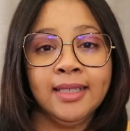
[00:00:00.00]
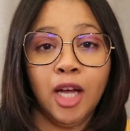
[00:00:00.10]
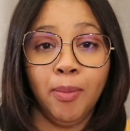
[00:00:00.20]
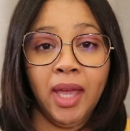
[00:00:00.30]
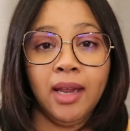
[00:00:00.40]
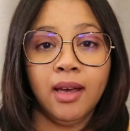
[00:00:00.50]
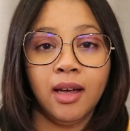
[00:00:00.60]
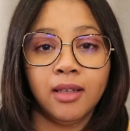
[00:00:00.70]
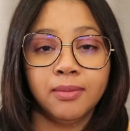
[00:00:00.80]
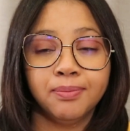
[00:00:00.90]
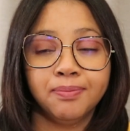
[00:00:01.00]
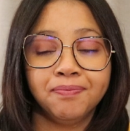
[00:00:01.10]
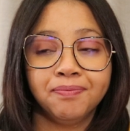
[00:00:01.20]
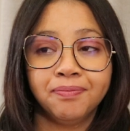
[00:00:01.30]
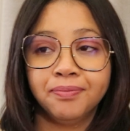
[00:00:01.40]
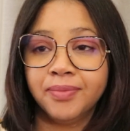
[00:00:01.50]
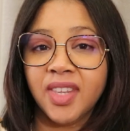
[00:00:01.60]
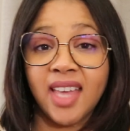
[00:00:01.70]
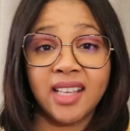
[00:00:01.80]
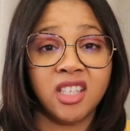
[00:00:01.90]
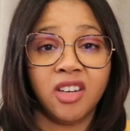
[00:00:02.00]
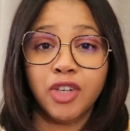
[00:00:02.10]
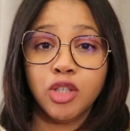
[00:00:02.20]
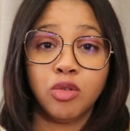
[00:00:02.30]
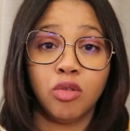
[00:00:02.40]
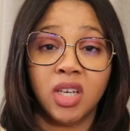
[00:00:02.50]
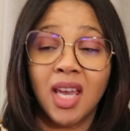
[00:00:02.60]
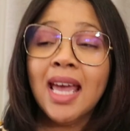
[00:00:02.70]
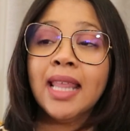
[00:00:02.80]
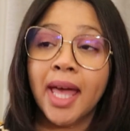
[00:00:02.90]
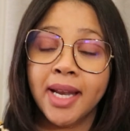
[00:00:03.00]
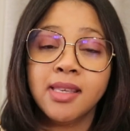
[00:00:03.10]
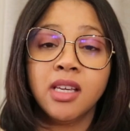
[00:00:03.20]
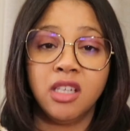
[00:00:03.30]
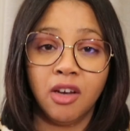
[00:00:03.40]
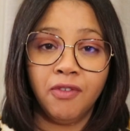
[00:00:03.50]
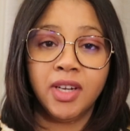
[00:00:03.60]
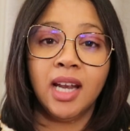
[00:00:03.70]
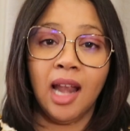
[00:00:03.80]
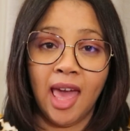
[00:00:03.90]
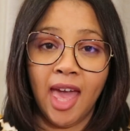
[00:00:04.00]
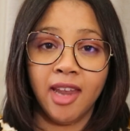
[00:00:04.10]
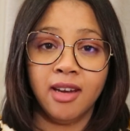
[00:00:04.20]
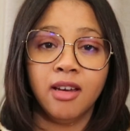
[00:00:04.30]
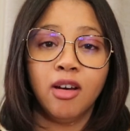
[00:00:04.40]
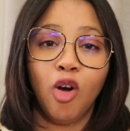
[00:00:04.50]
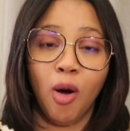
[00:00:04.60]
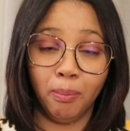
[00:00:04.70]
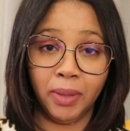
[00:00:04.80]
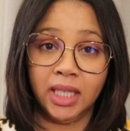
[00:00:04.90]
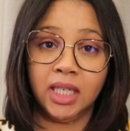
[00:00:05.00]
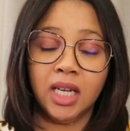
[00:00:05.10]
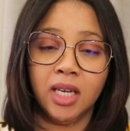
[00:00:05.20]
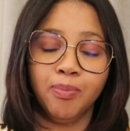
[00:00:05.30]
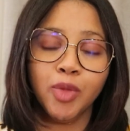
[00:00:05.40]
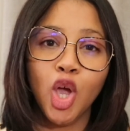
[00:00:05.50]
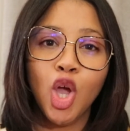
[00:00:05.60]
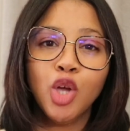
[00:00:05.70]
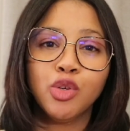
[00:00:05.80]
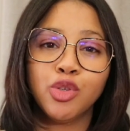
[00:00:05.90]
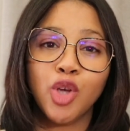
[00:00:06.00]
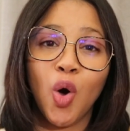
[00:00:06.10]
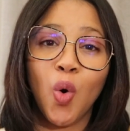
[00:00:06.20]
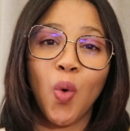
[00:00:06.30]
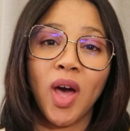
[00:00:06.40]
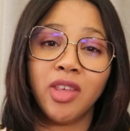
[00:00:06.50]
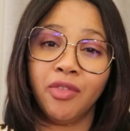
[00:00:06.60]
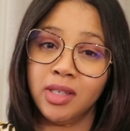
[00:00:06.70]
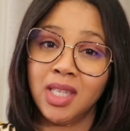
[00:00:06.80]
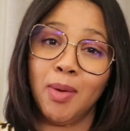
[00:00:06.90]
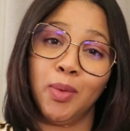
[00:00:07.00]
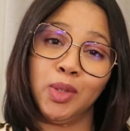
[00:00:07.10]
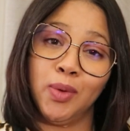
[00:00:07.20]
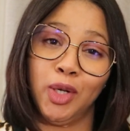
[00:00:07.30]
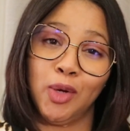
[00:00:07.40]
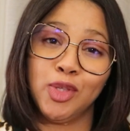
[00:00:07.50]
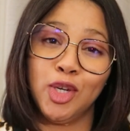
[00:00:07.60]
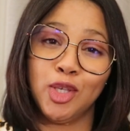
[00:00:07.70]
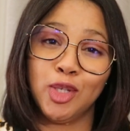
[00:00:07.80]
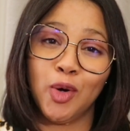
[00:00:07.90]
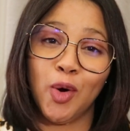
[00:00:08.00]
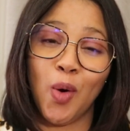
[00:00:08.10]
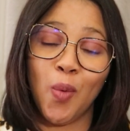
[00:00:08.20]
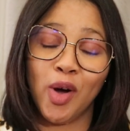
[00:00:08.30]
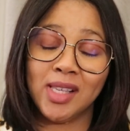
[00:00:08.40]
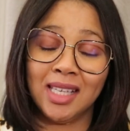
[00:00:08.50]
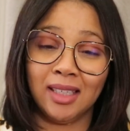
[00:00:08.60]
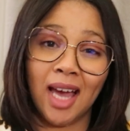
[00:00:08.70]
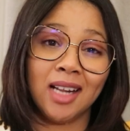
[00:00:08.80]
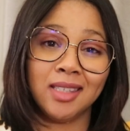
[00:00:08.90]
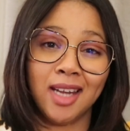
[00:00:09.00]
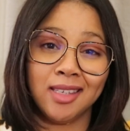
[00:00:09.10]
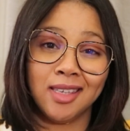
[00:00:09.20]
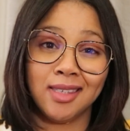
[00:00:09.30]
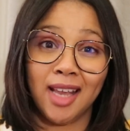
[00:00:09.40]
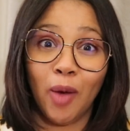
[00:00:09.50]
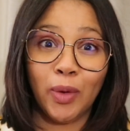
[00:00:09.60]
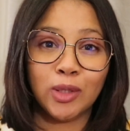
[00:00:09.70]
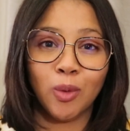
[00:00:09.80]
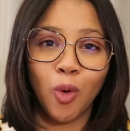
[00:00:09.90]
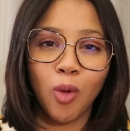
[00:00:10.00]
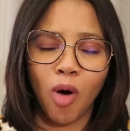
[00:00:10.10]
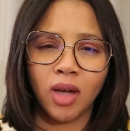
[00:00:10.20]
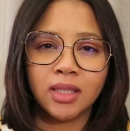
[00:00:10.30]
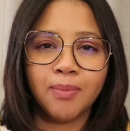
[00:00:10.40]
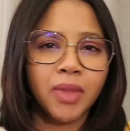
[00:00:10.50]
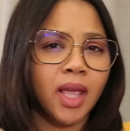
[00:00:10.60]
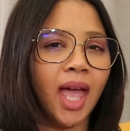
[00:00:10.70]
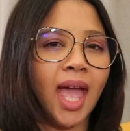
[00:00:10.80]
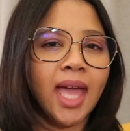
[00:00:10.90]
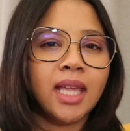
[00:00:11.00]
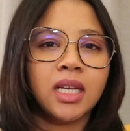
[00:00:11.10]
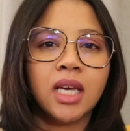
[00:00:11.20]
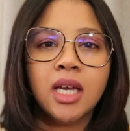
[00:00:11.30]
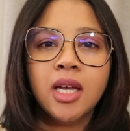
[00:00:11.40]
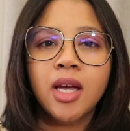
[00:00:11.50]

America, that's a different story. That is a different land completely. So the first time I went to a grocery store was in Dallas, Texas, and I went to Walmart, and